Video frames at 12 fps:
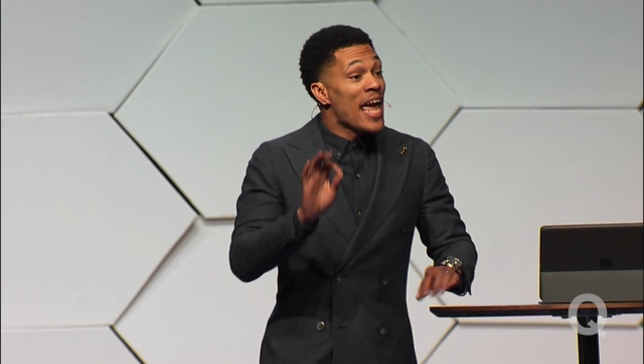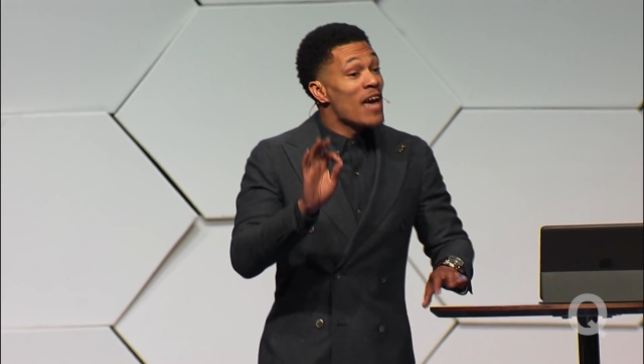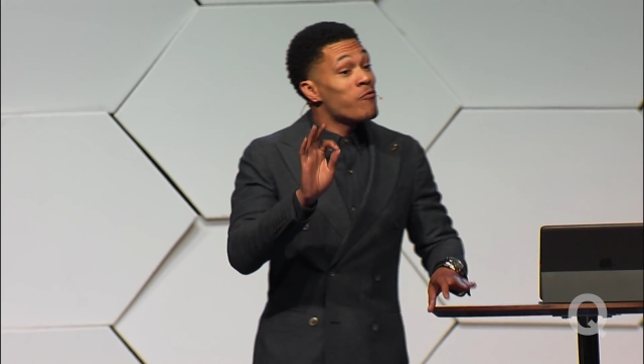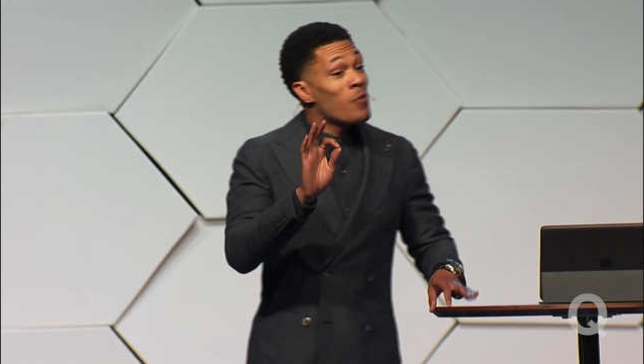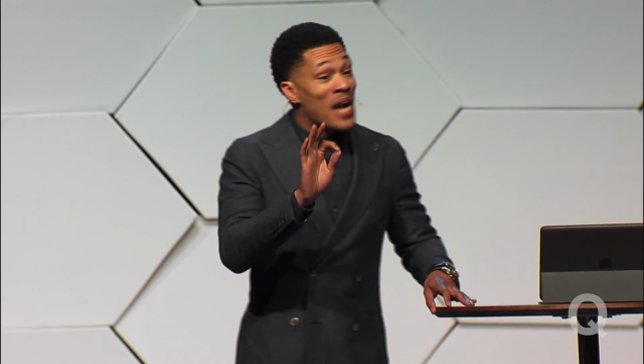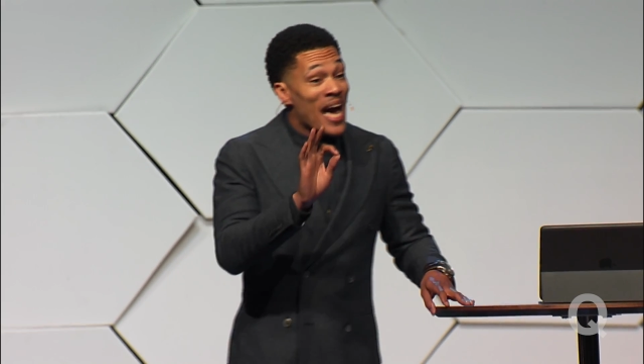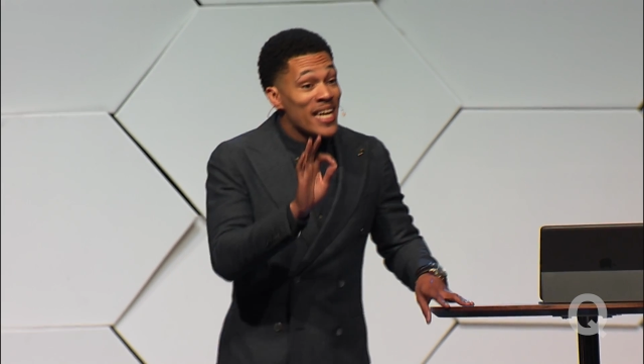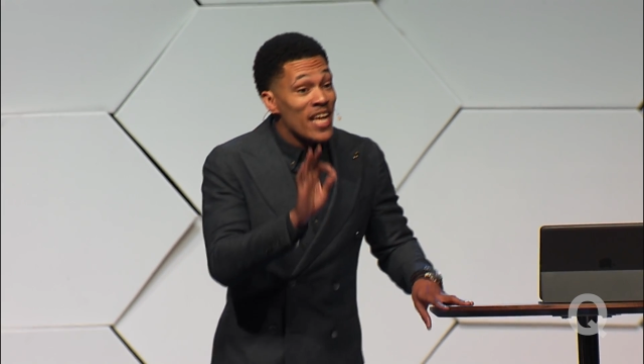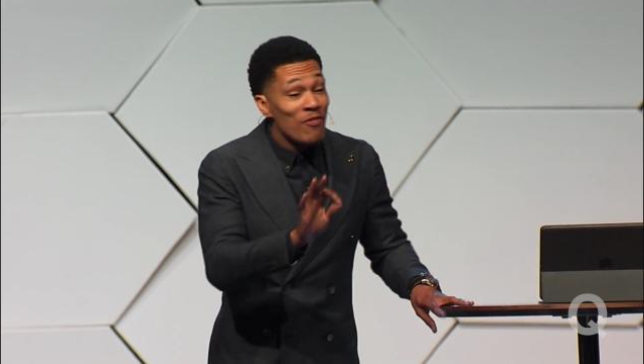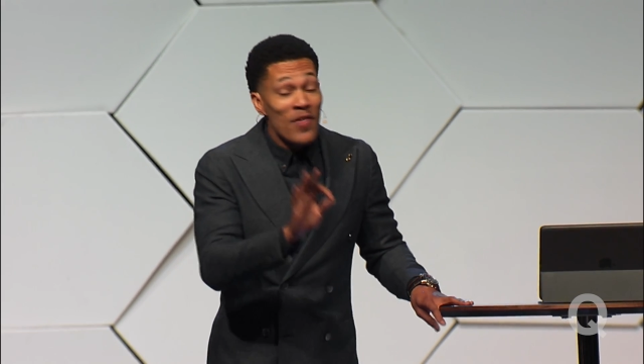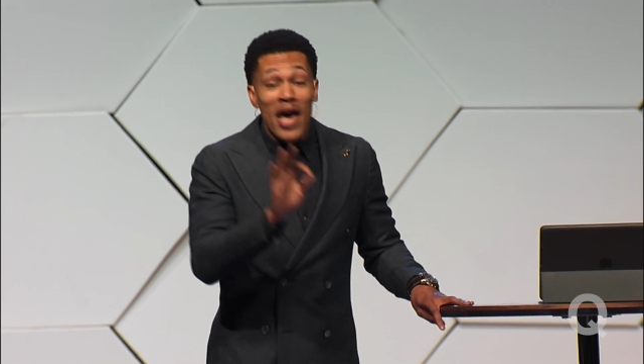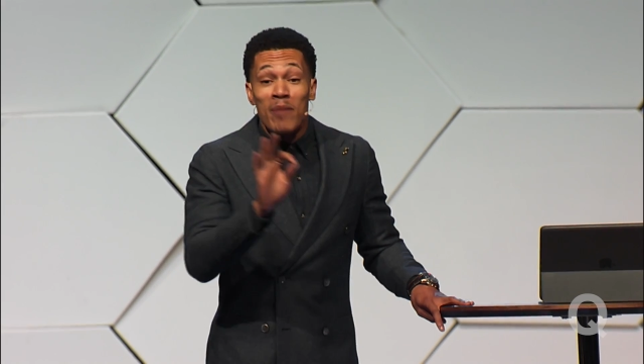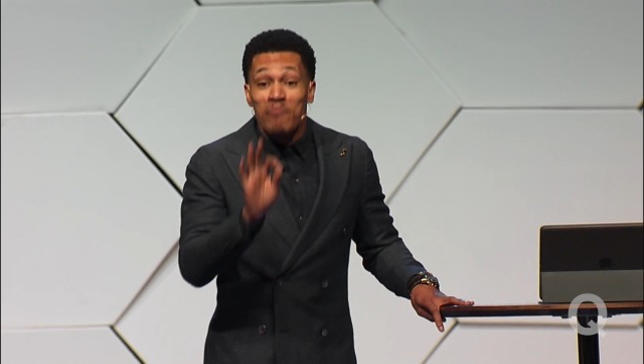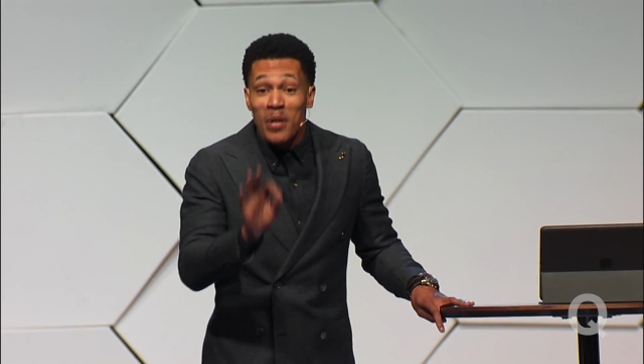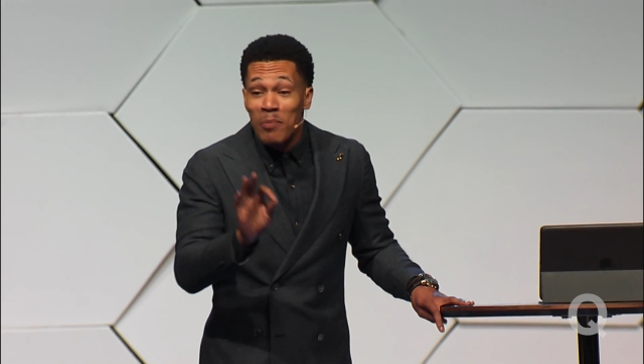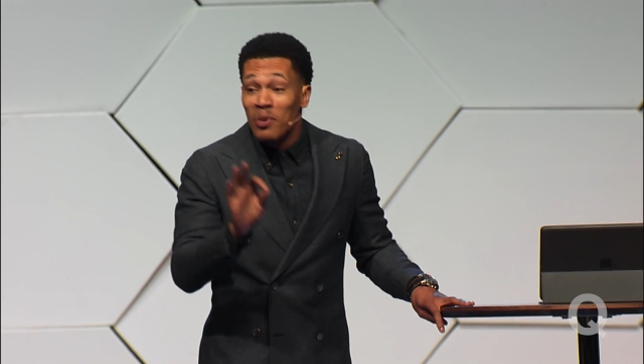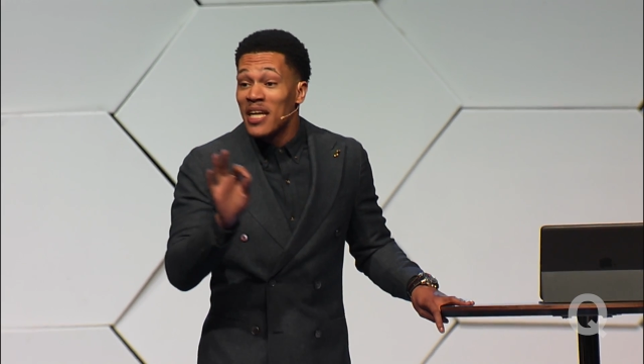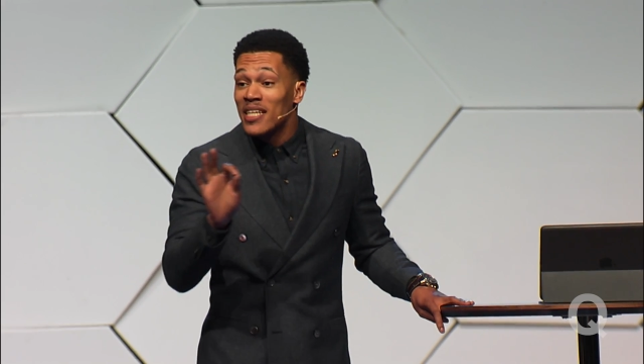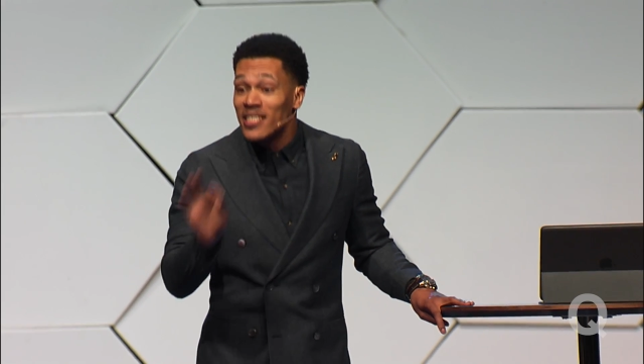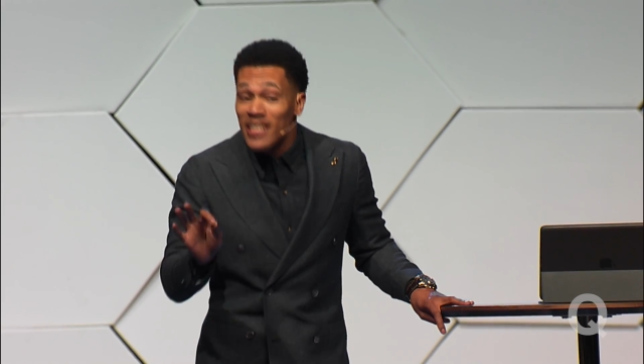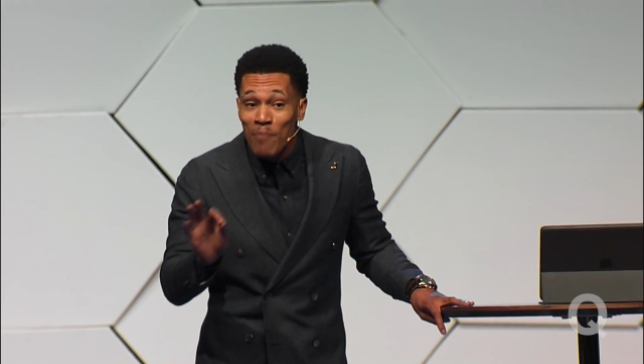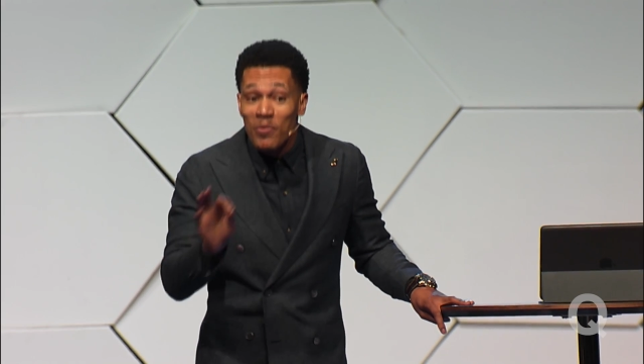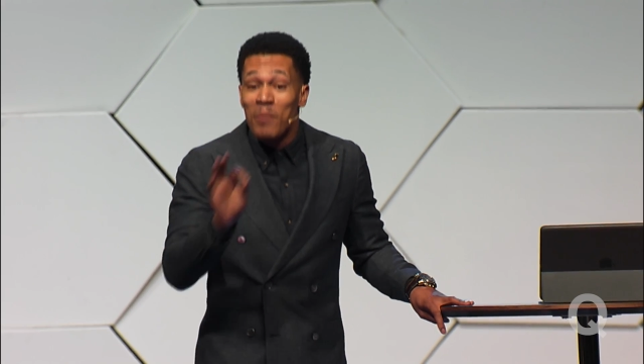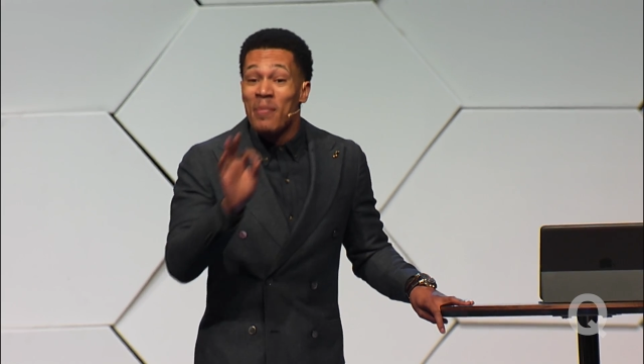if when I did that, people
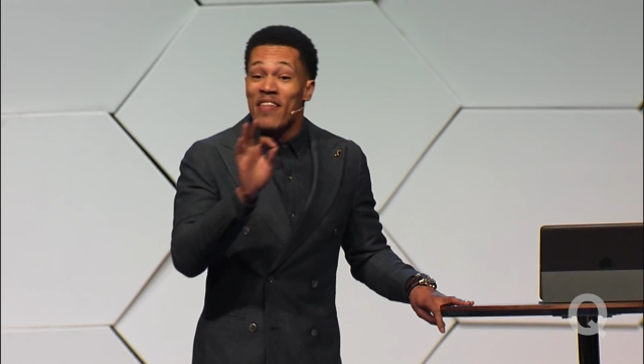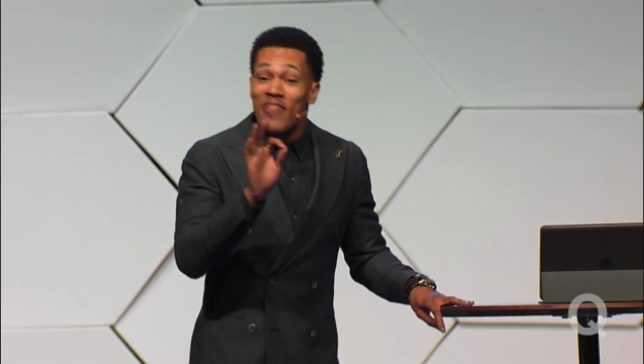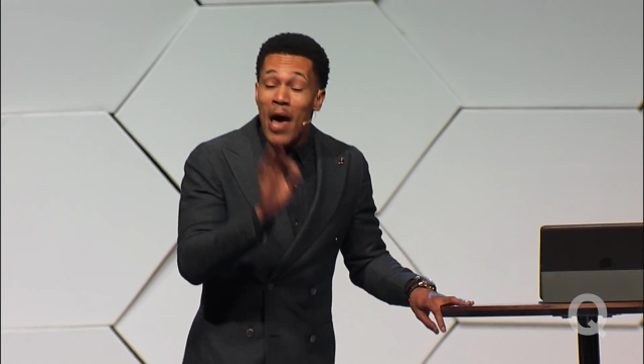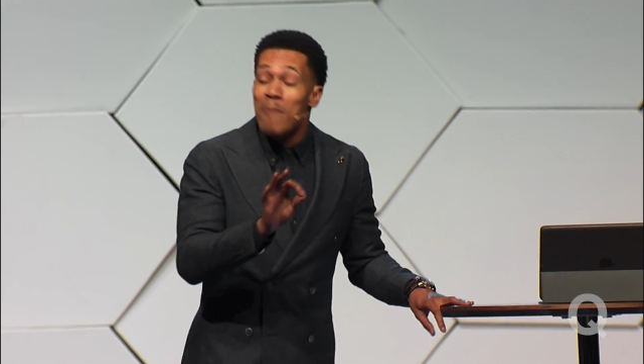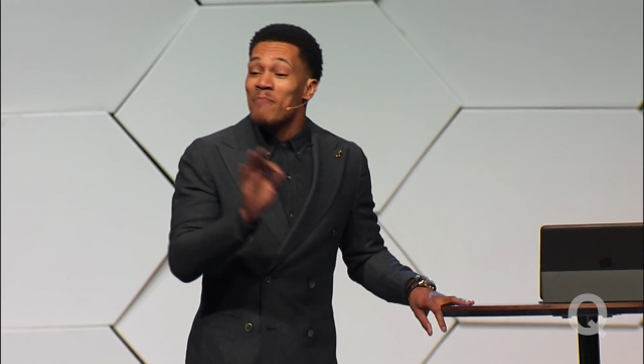accepted me, that